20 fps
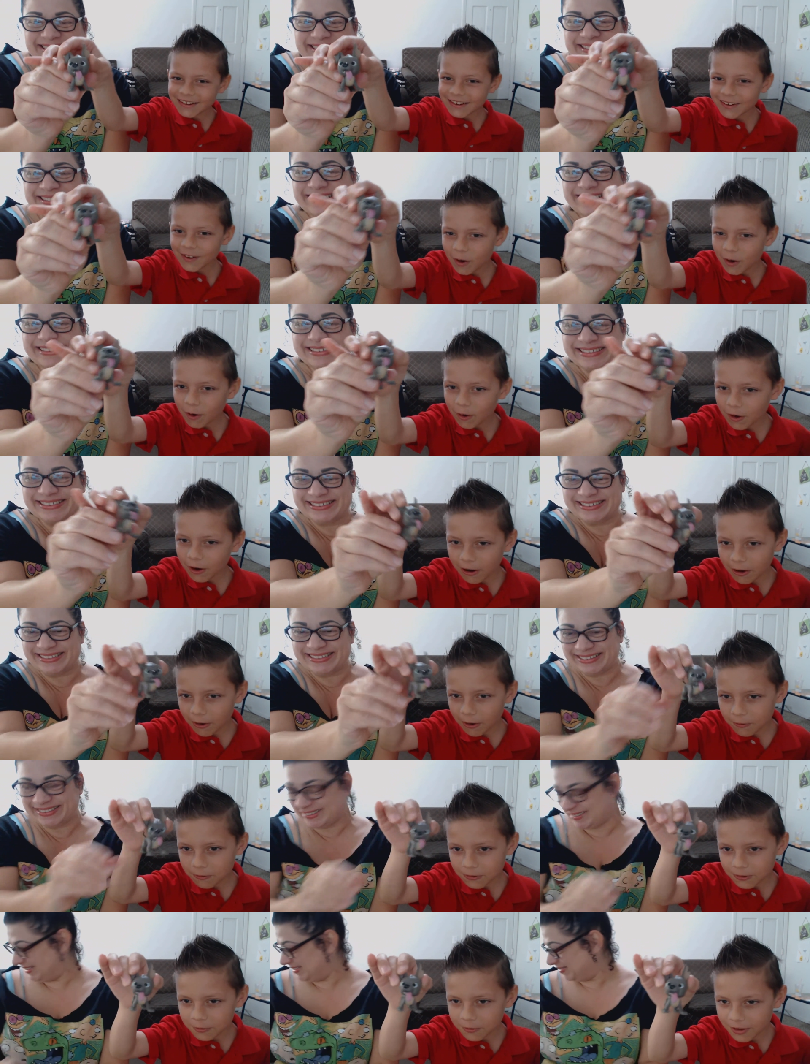Speaker 1: one?
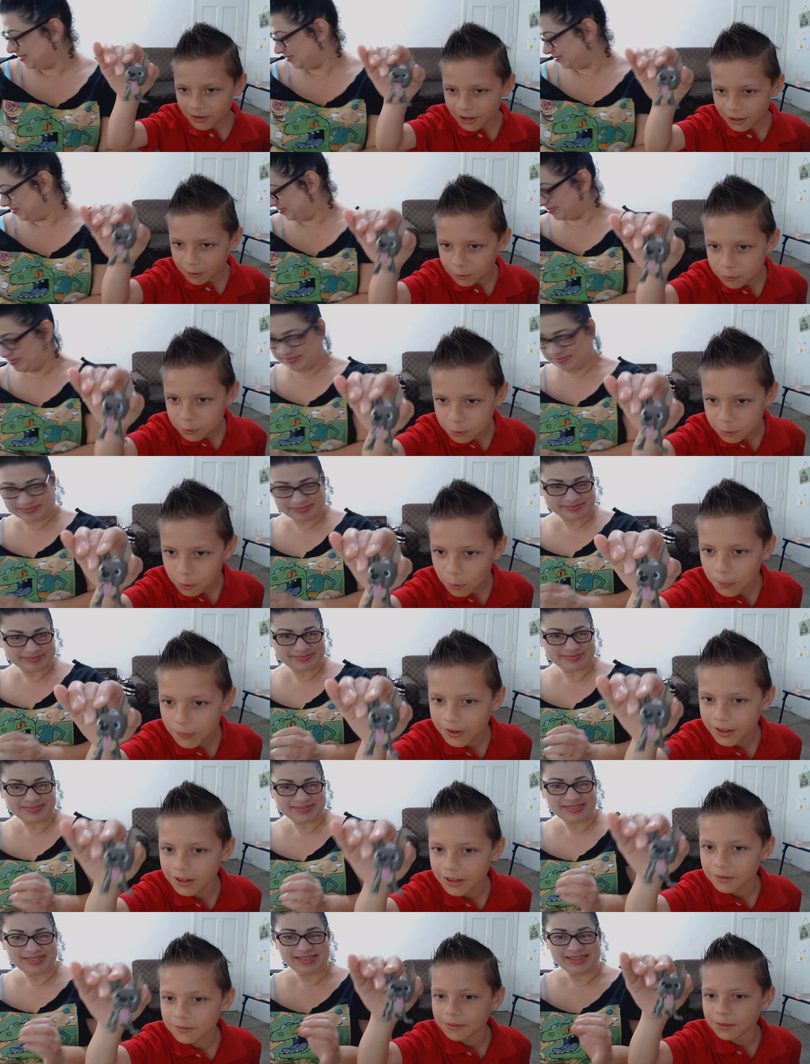Hopefully we get a
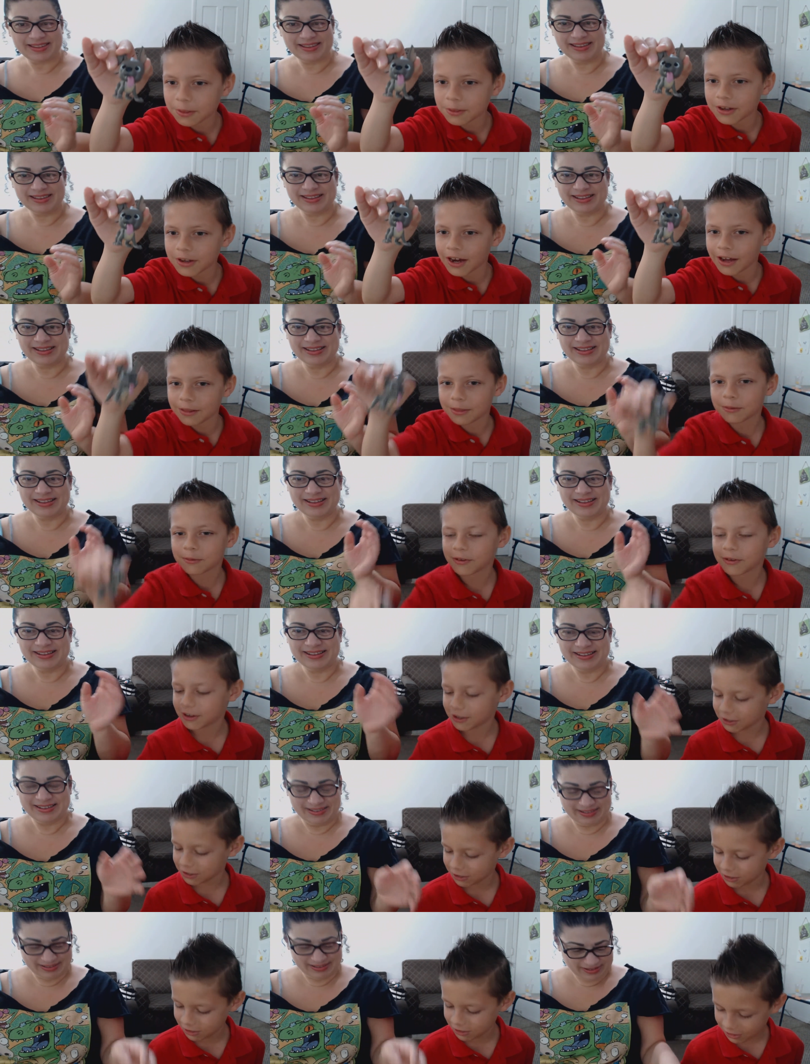duplicate of this guy so we
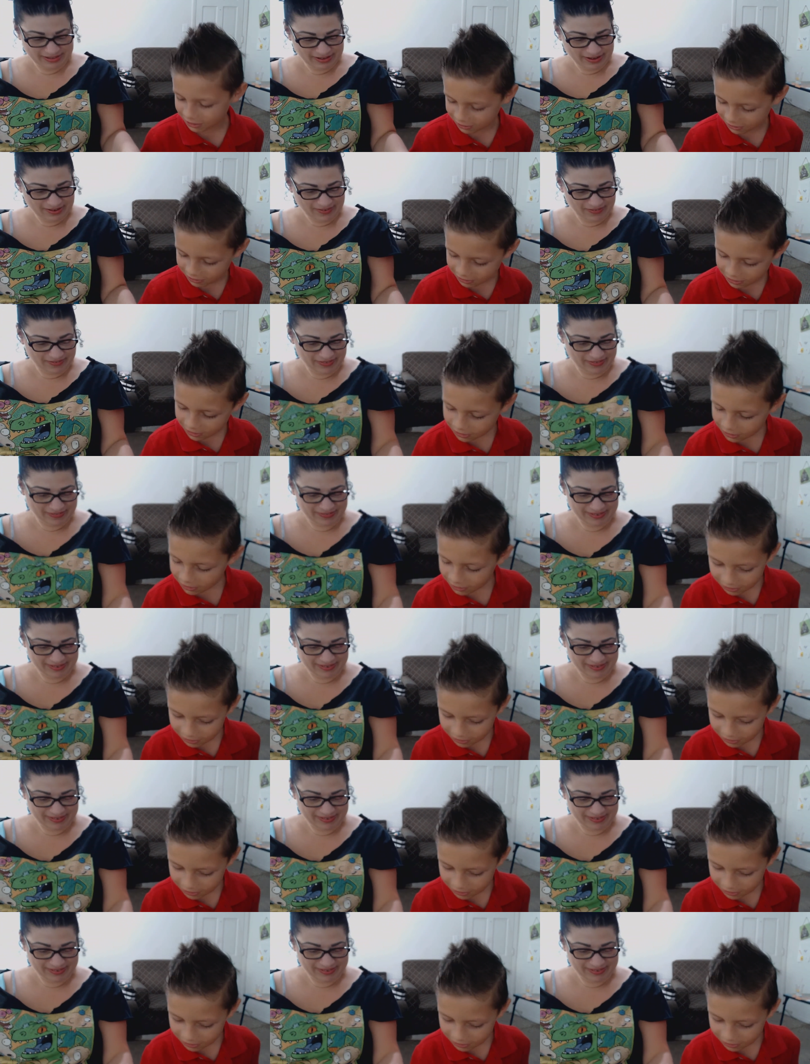could share. No, no,